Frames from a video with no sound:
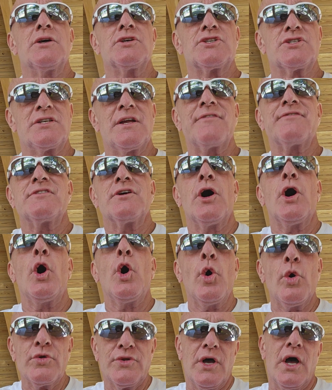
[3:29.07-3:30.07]
stuff to
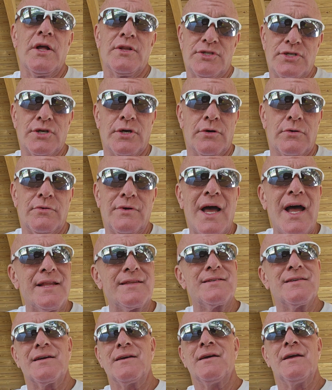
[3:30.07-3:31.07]
hold on to,
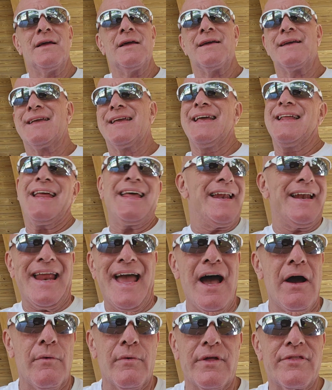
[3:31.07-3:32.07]
not to get in and
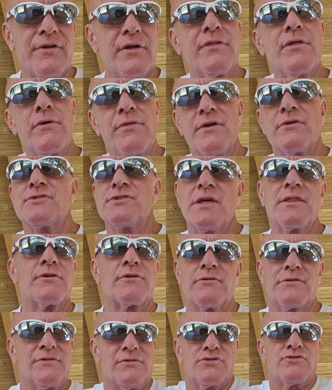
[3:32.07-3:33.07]
out with. Although there's
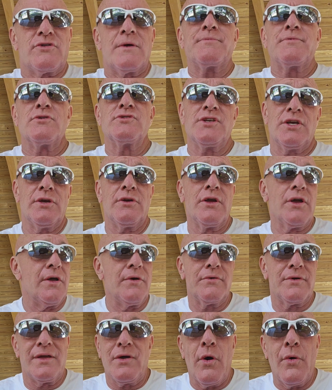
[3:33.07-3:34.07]
other, there's cryptos that you
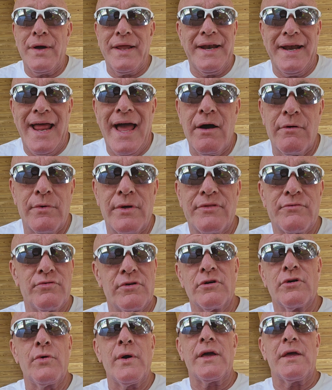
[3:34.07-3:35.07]
can go in and out with
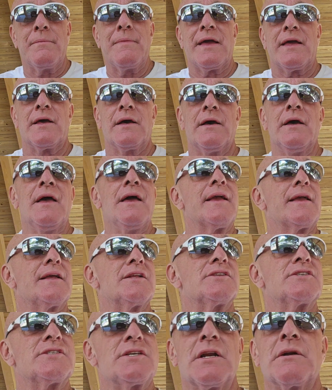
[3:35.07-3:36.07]
real quick and make a
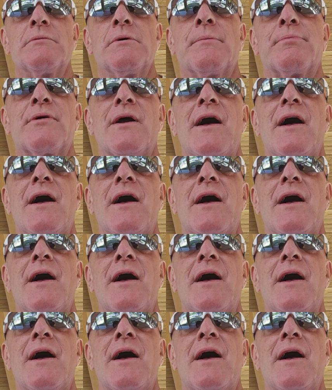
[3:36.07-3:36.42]
considerable